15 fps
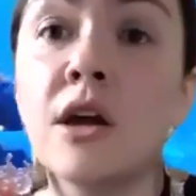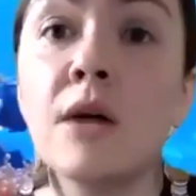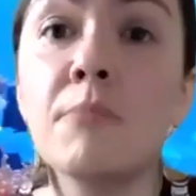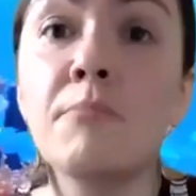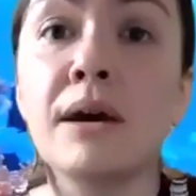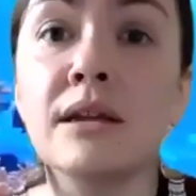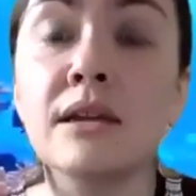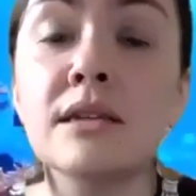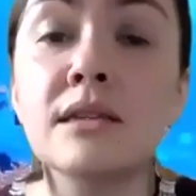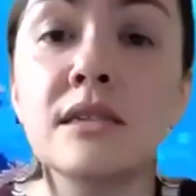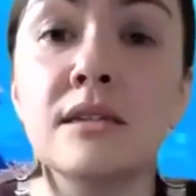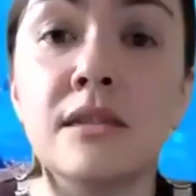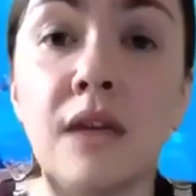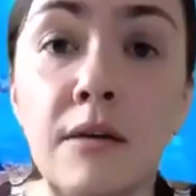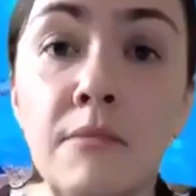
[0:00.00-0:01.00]
but
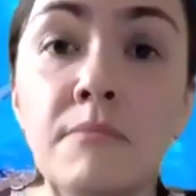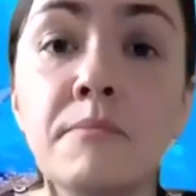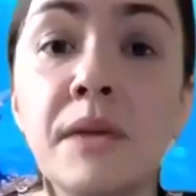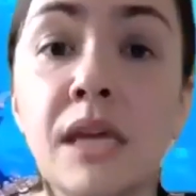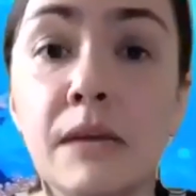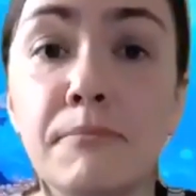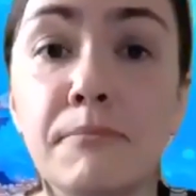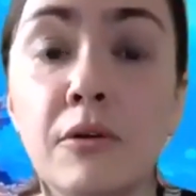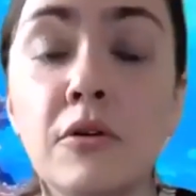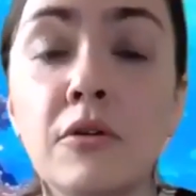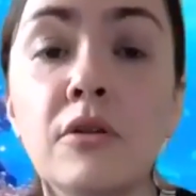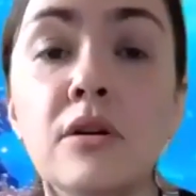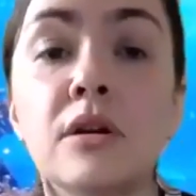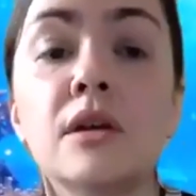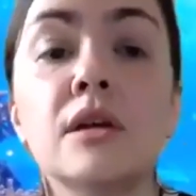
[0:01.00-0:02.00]
some
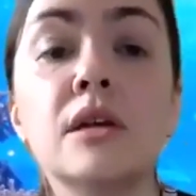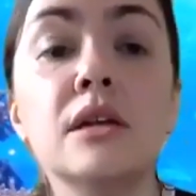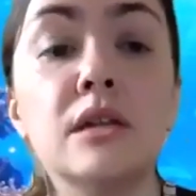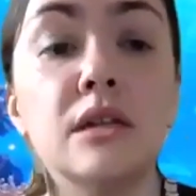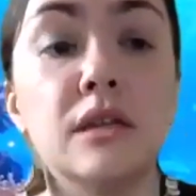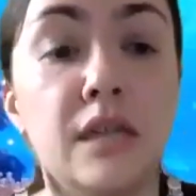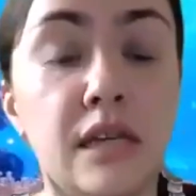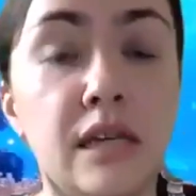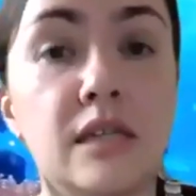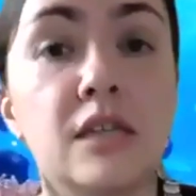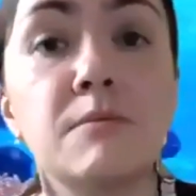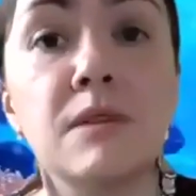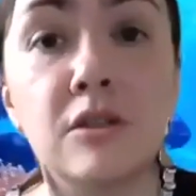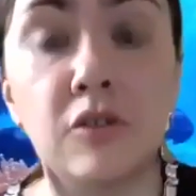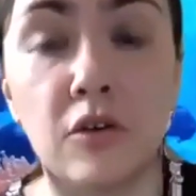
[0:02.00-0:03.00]
people need to
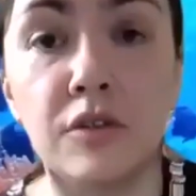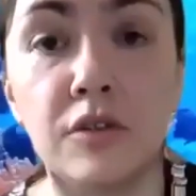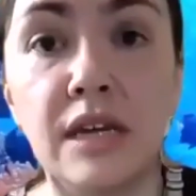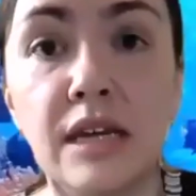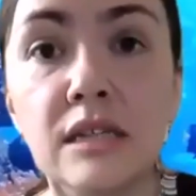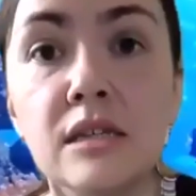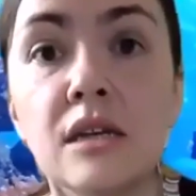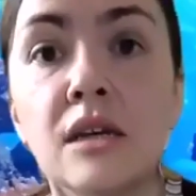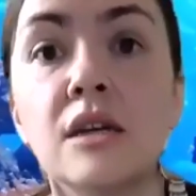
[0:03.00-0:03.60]
be told this.